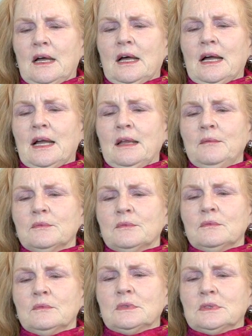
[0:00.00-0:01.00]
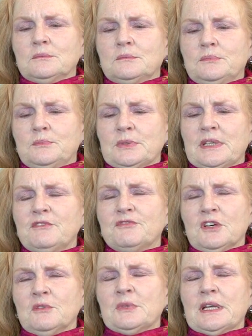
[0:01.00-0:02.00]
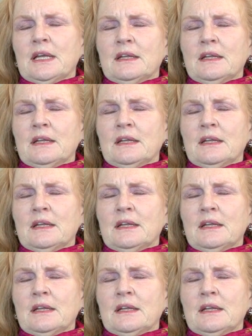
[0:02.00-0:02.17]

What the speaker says: I believe firmly,